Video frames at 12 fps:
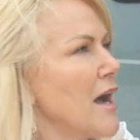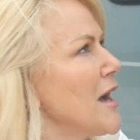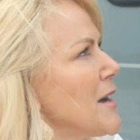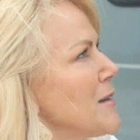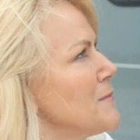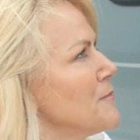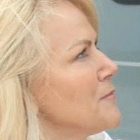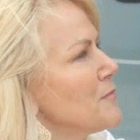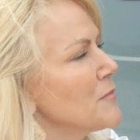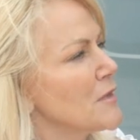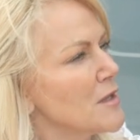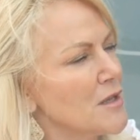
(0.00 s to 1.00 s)

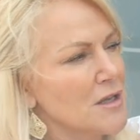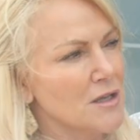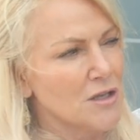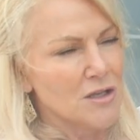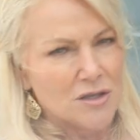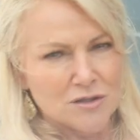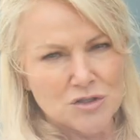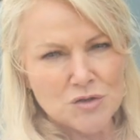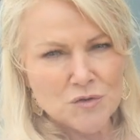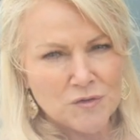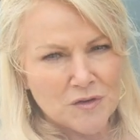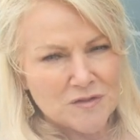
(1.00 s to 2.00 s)

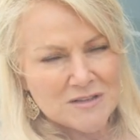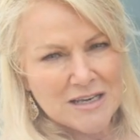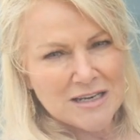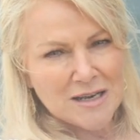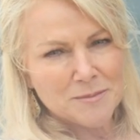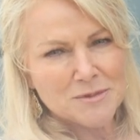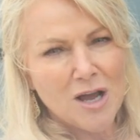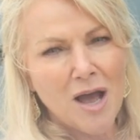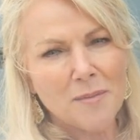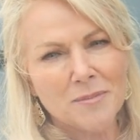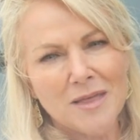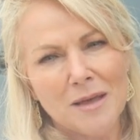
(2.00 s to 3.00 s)
215 up
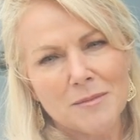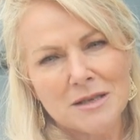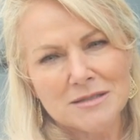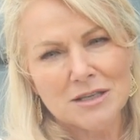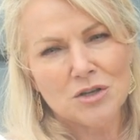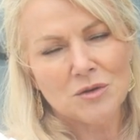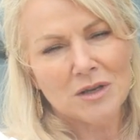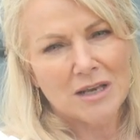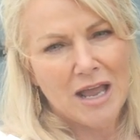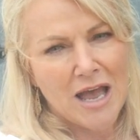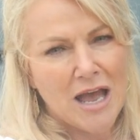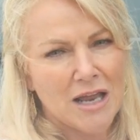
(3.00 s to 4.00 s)
top, that means that you can
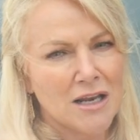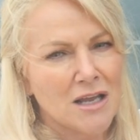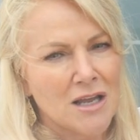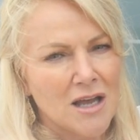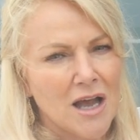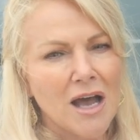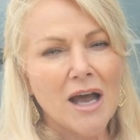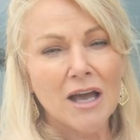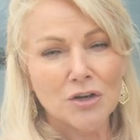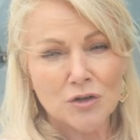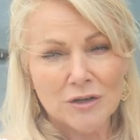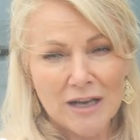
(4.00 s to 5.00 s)
add
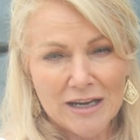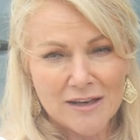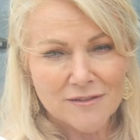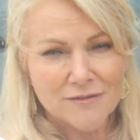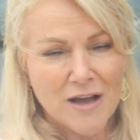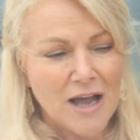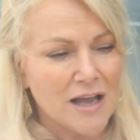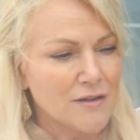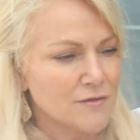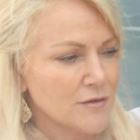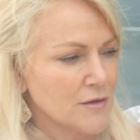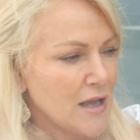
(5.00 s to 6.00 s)

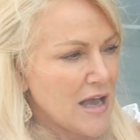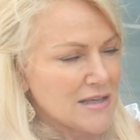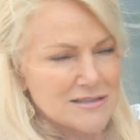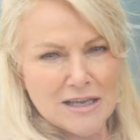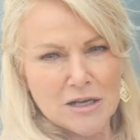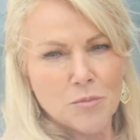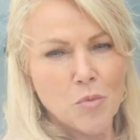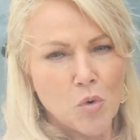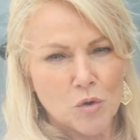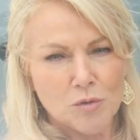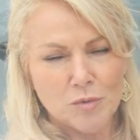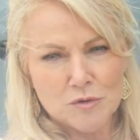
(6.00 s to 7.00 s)
185 as like a
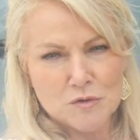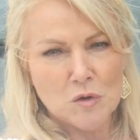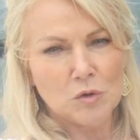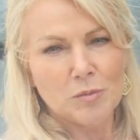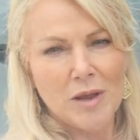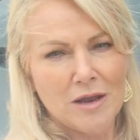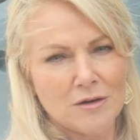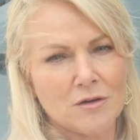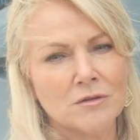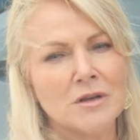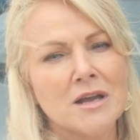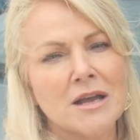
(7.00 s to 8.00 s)
portable solar
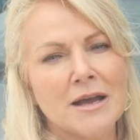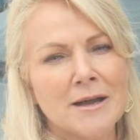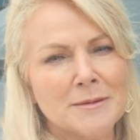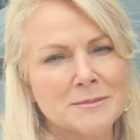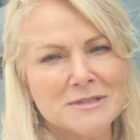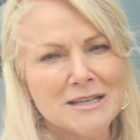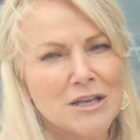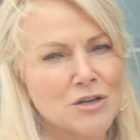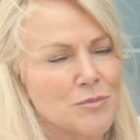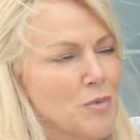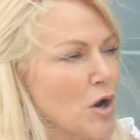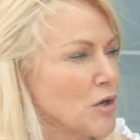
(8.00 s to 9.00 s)
panel. Say
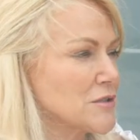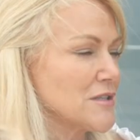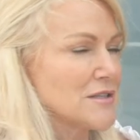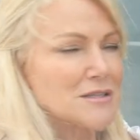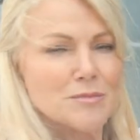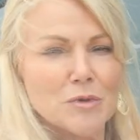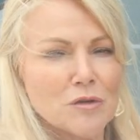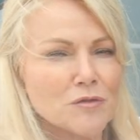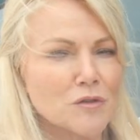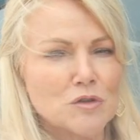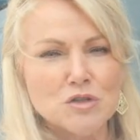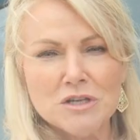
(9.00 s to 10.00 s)
you're parked in this
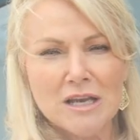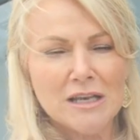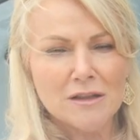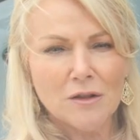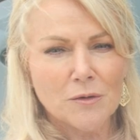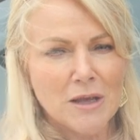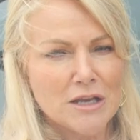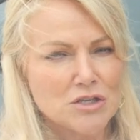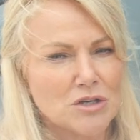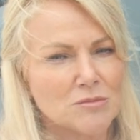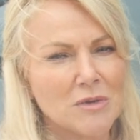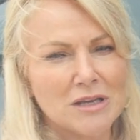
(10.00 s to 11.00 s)
beautiful shady
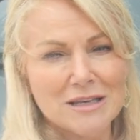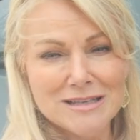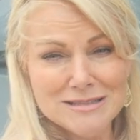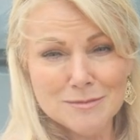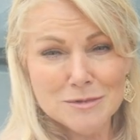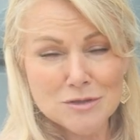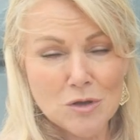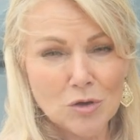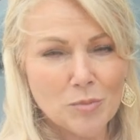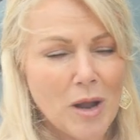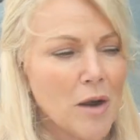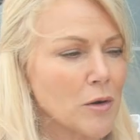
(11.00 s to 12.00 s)
location but you need some
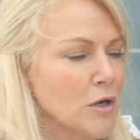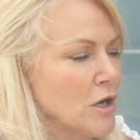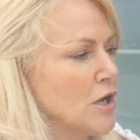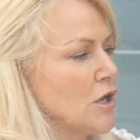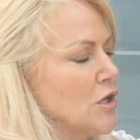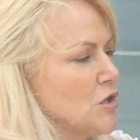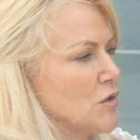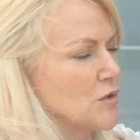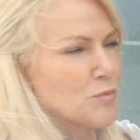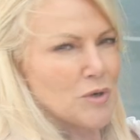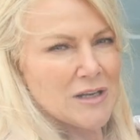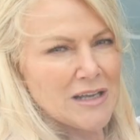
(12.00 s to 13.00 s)
solar power, you
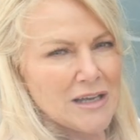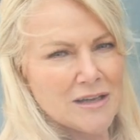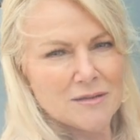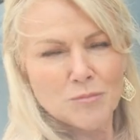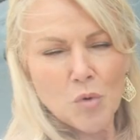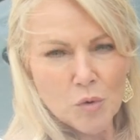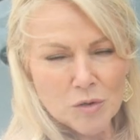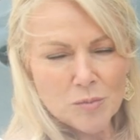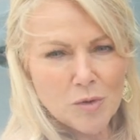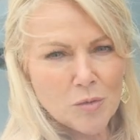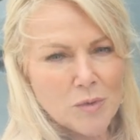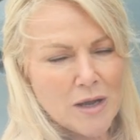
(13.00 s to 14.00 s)
can bring a
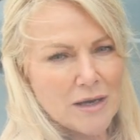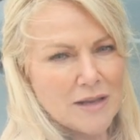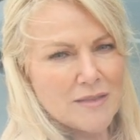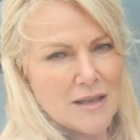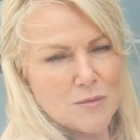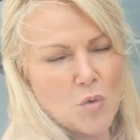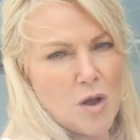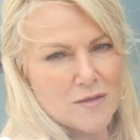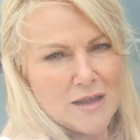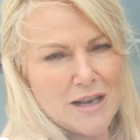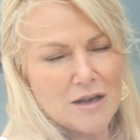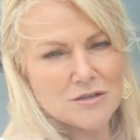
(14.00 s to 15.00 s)
portable one and then walk
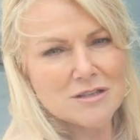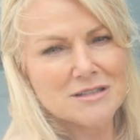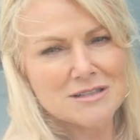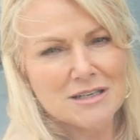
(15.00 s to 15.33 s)
that out to the